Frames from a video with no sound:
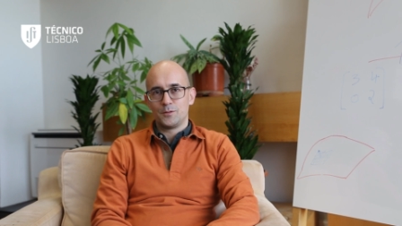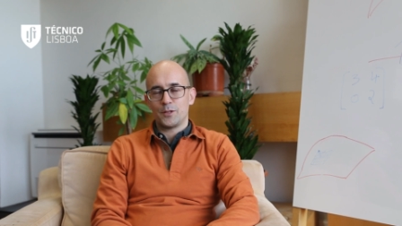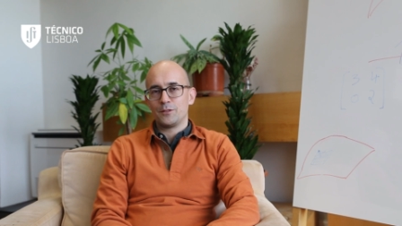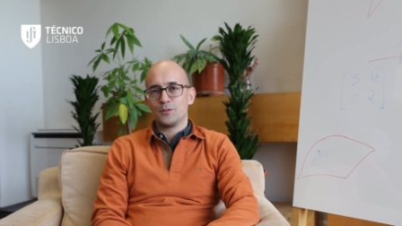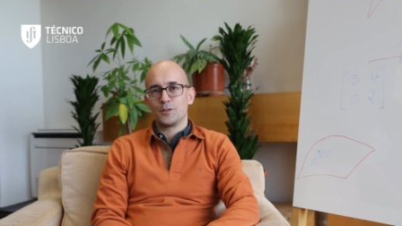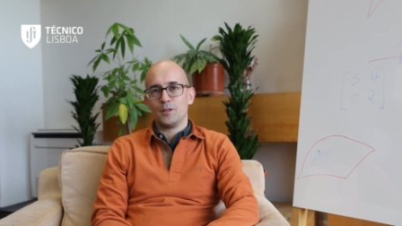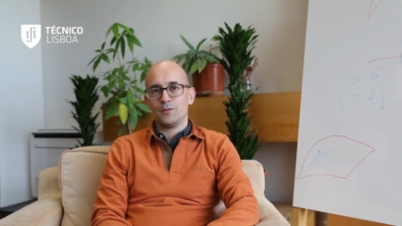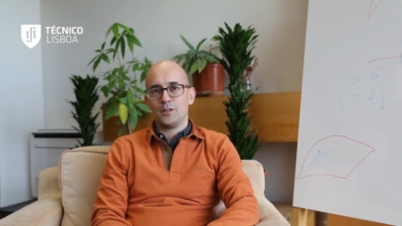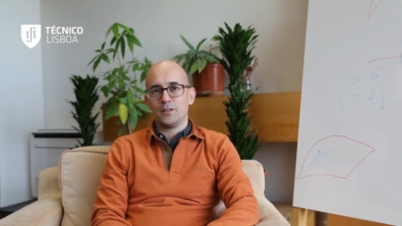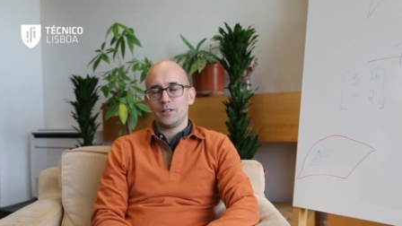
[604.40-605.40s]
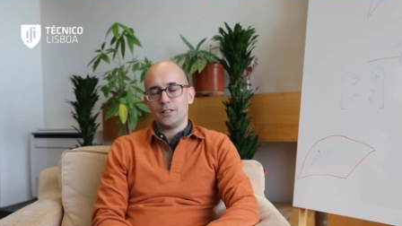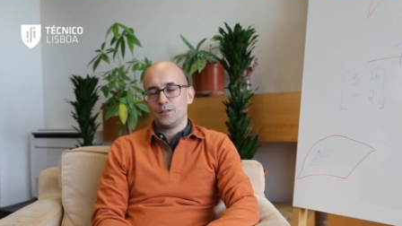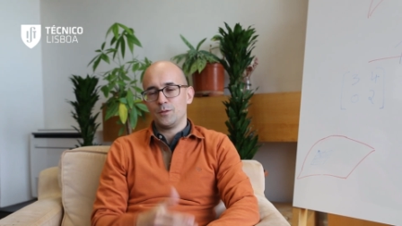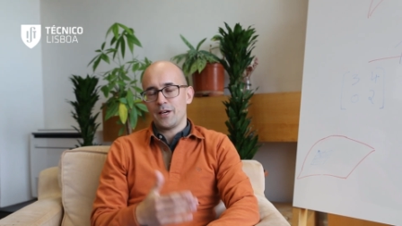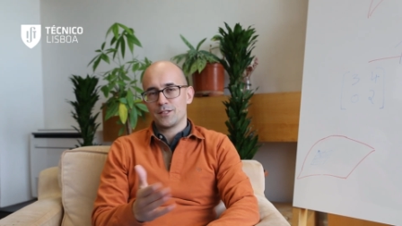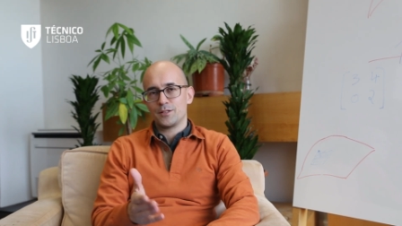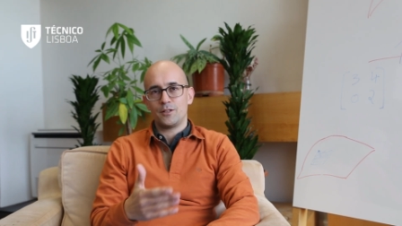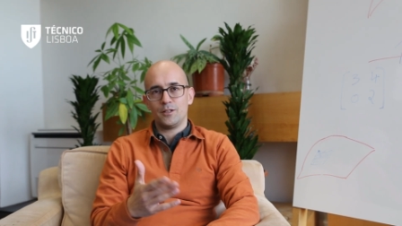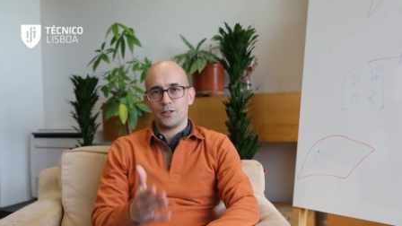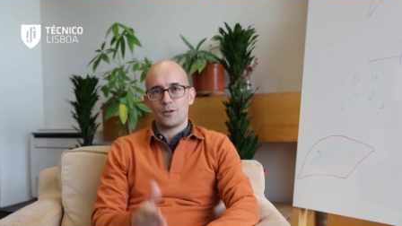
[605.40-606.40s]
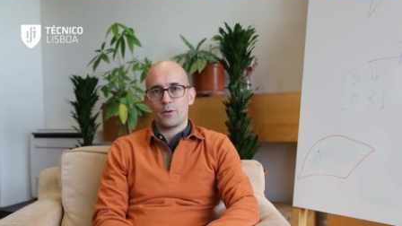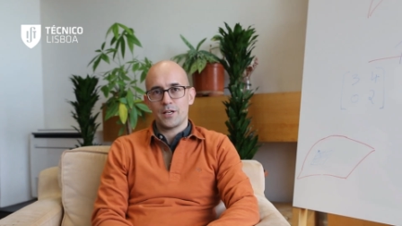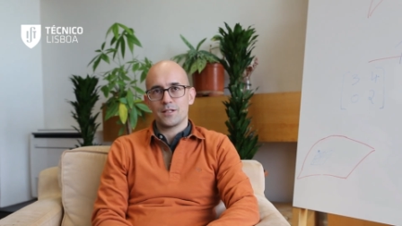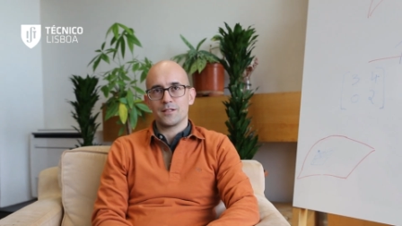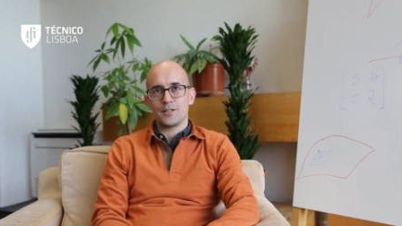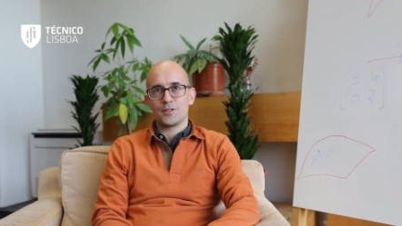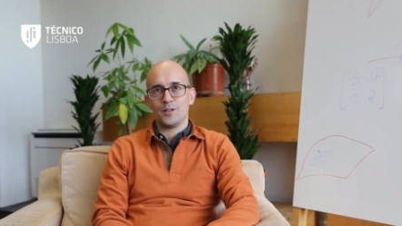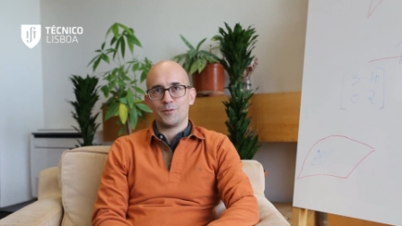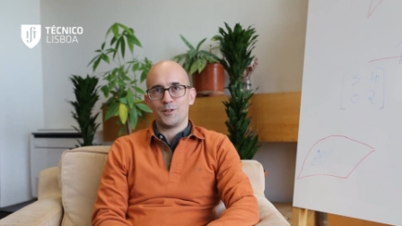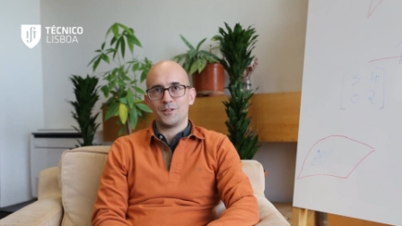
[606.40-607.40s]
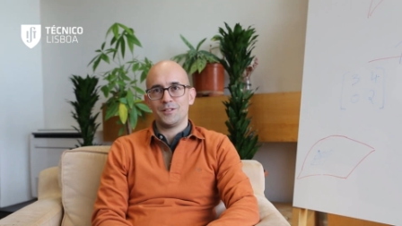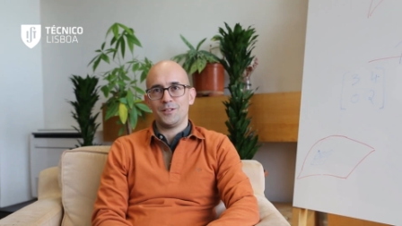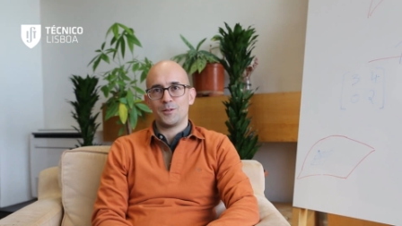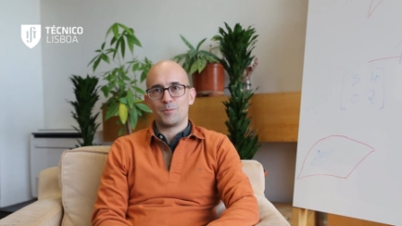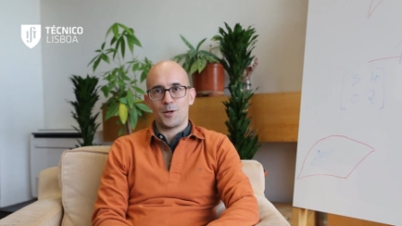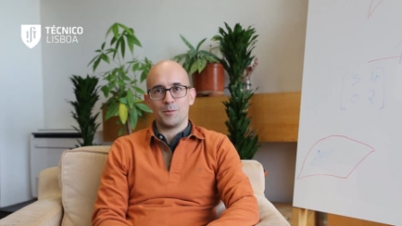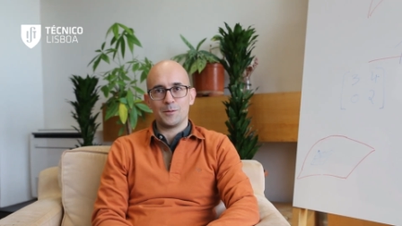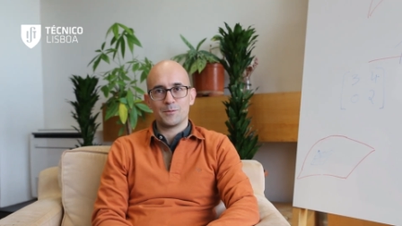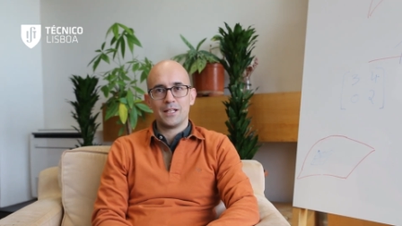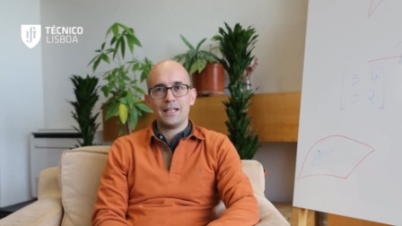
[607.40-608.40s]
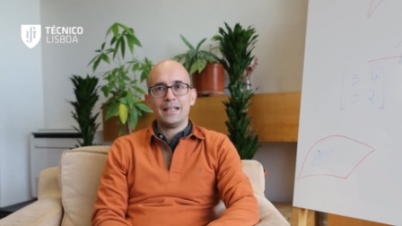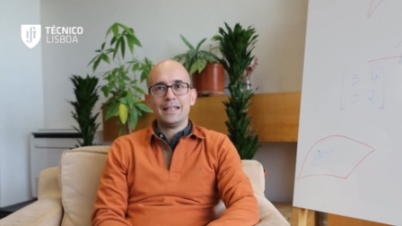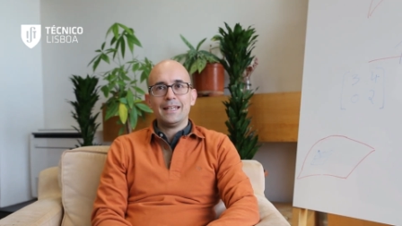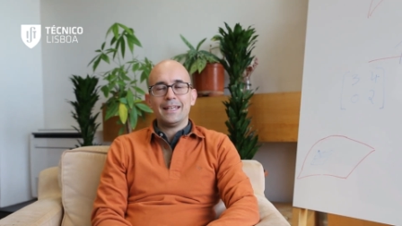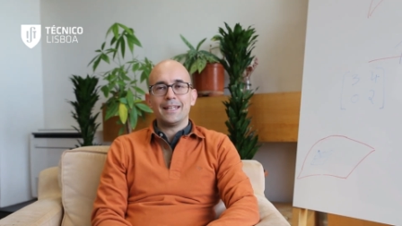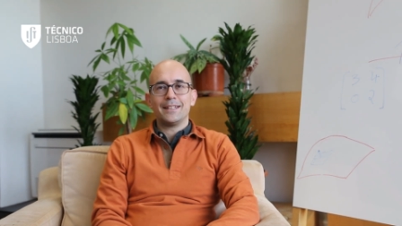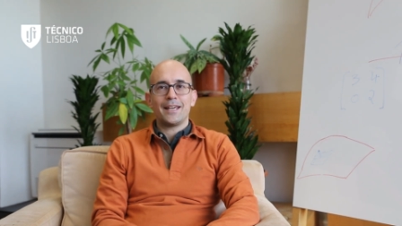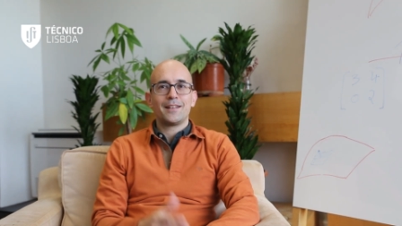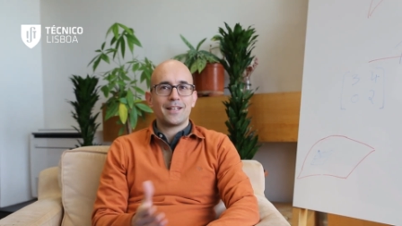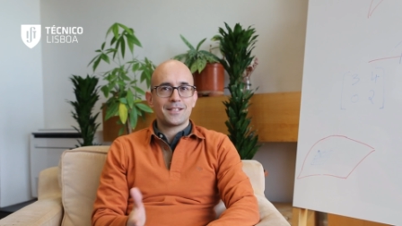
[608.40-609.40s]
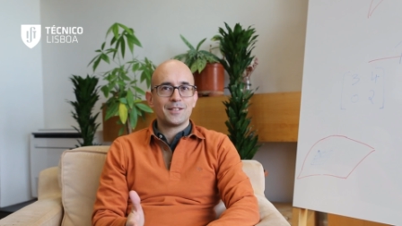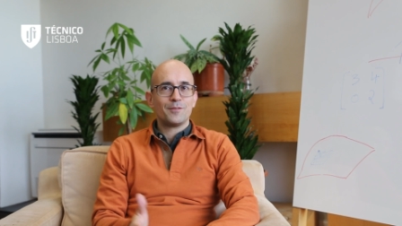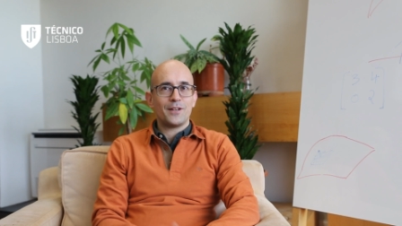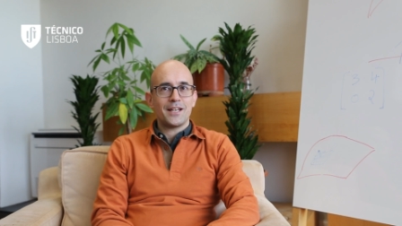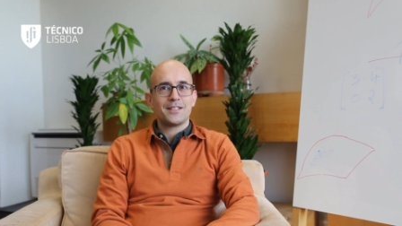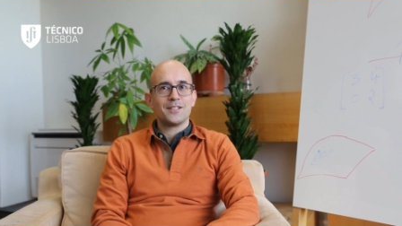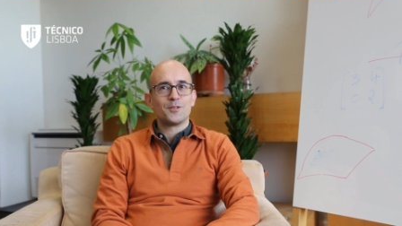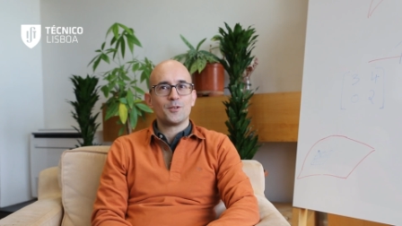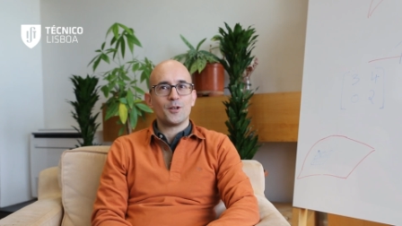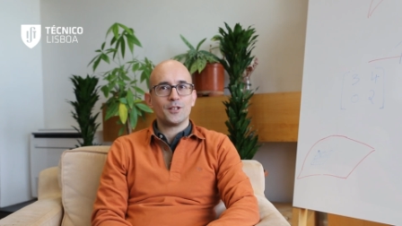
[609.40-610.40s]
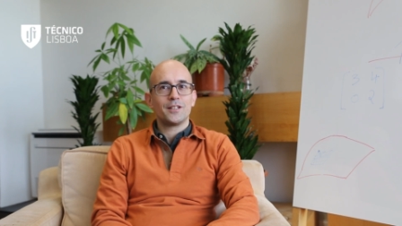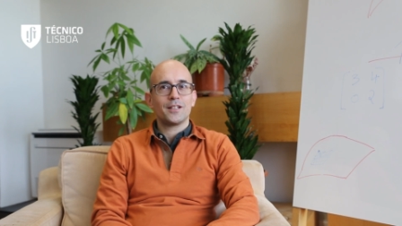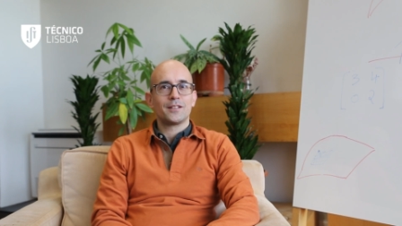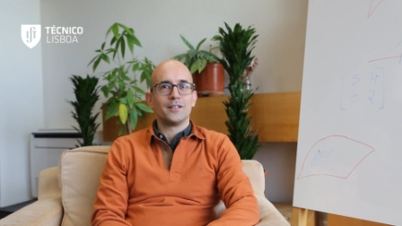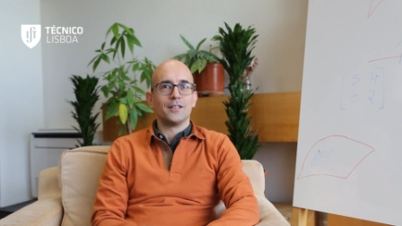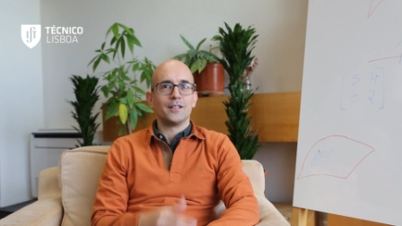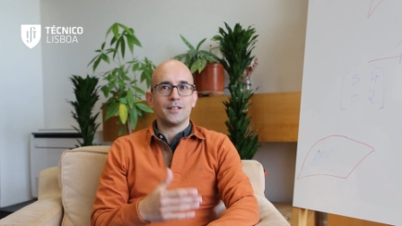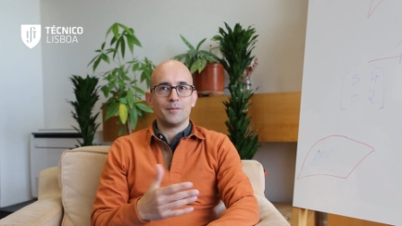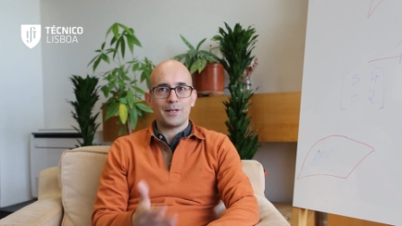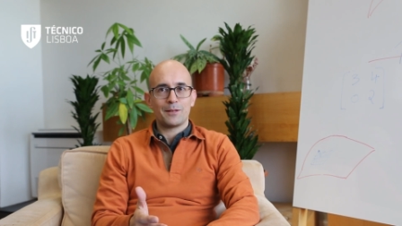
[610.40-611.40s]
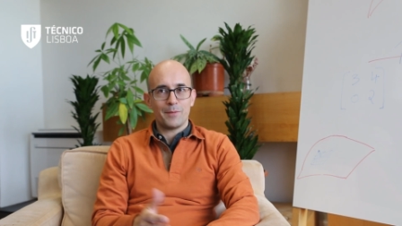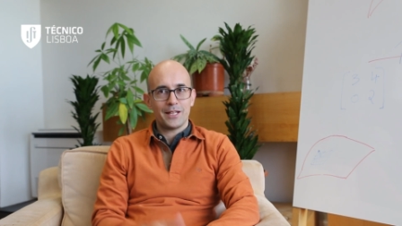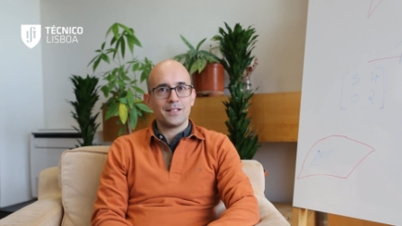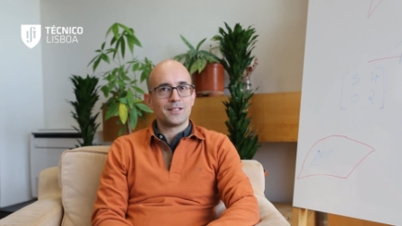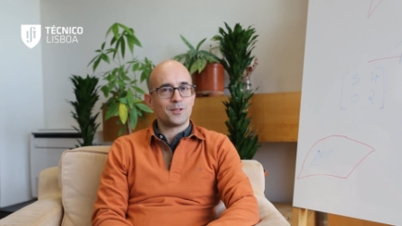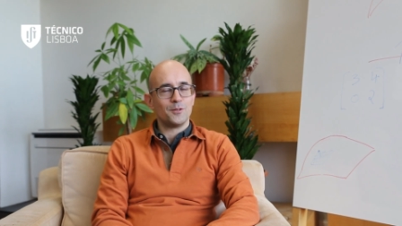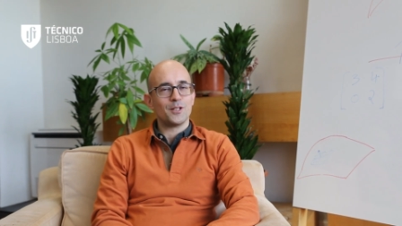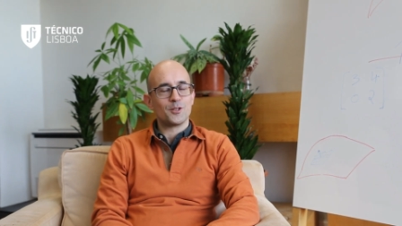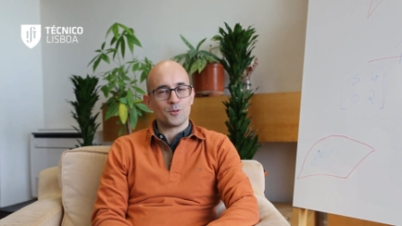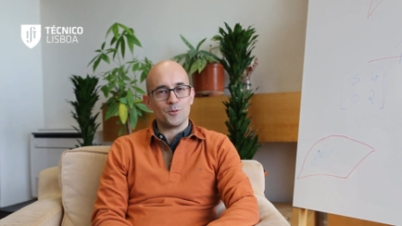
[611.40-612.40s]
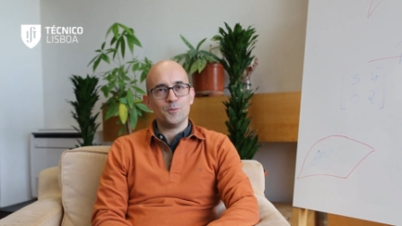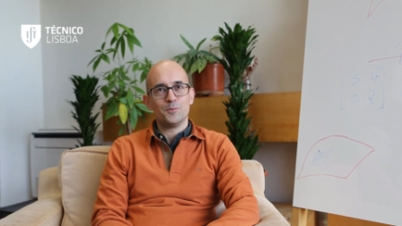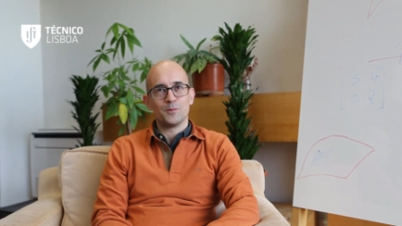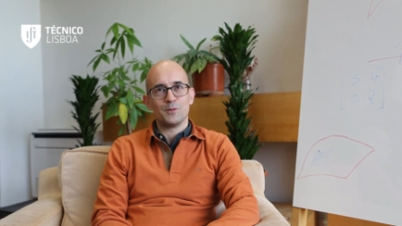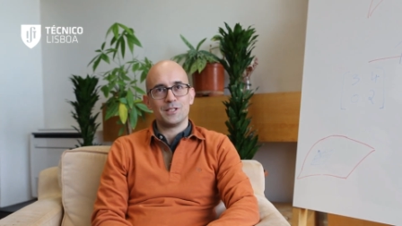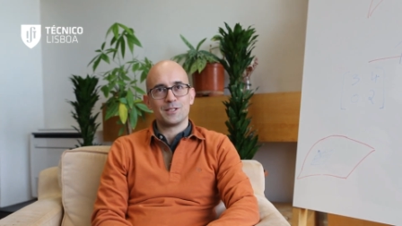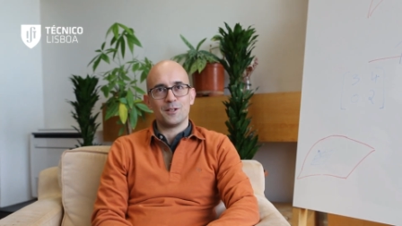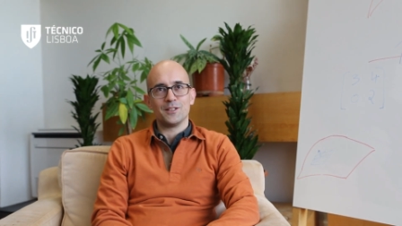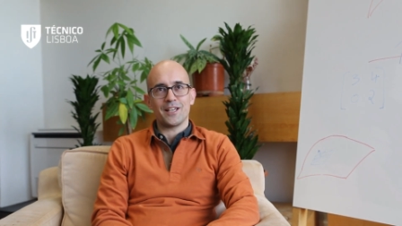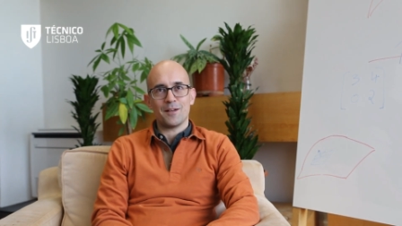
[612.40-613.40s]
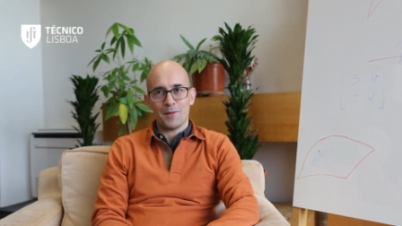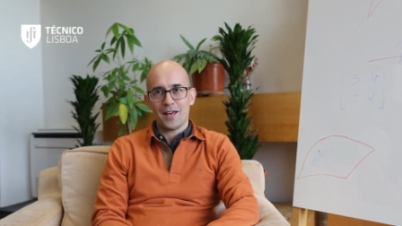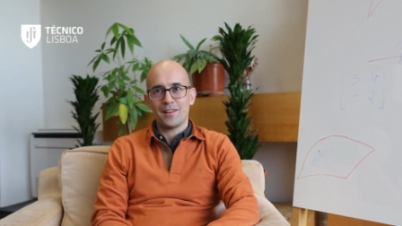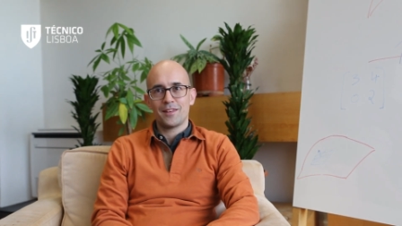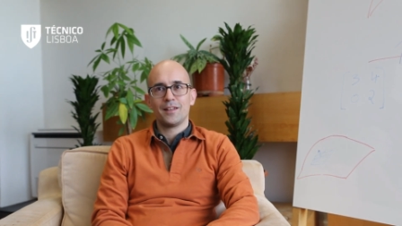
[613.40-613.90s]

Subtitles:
try to solve all, to answer all your questions and solve your problems. And then last advice is to contact the mathematics students group, which is called NMath.